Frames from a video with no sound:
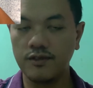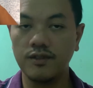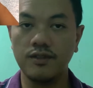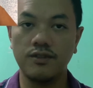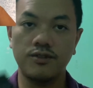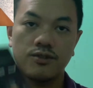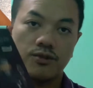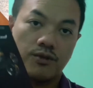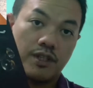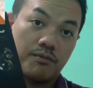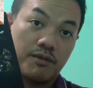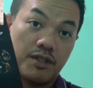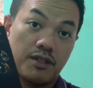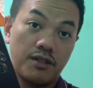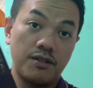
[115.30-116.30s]
so let
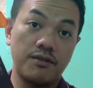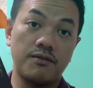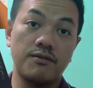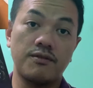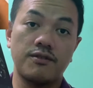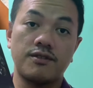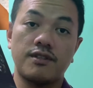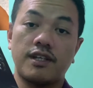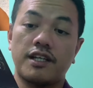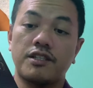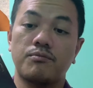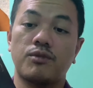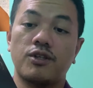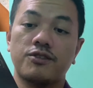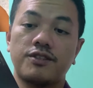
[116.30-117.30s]
me slide the
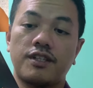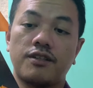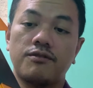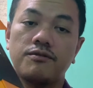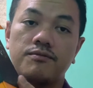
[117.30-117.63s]
box out.